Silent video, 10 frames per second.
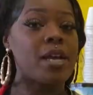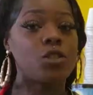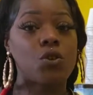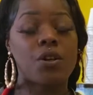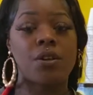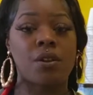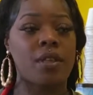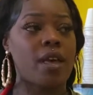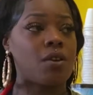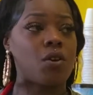sure
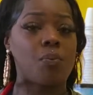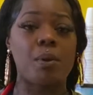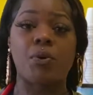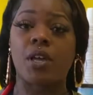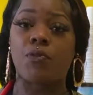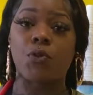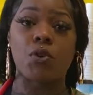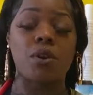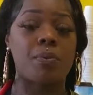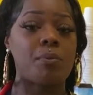that you know people get
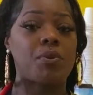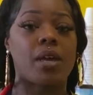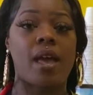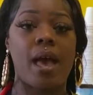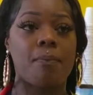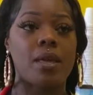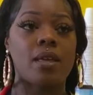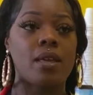full and people get happy.